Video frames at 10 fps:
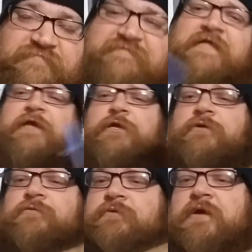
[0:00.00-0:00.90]
Thank
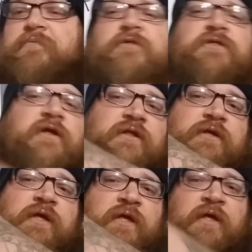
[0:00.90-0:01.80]
you. I appreciate it.
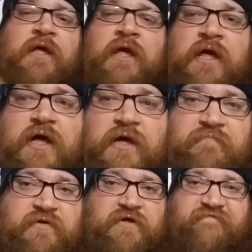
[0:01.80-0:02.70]

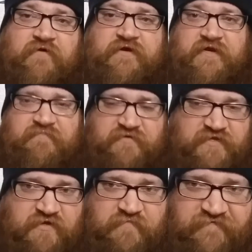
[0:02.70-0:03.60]
I've earned it. I've been at
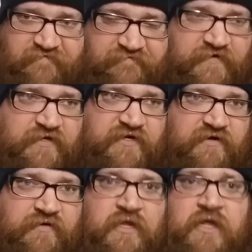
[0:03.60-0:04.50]
that company for a fucking
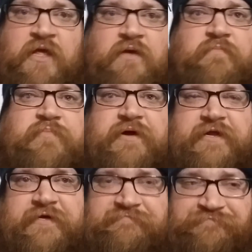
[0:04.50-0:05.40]
year. But
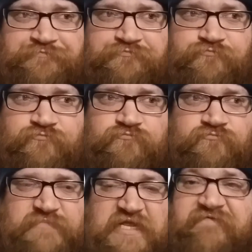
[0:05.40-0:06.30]

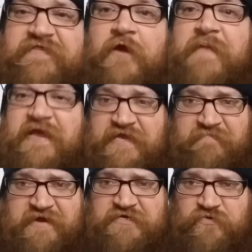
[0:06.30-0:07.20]
even they're making it
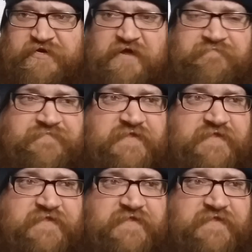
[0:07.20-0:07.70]
mandatory now.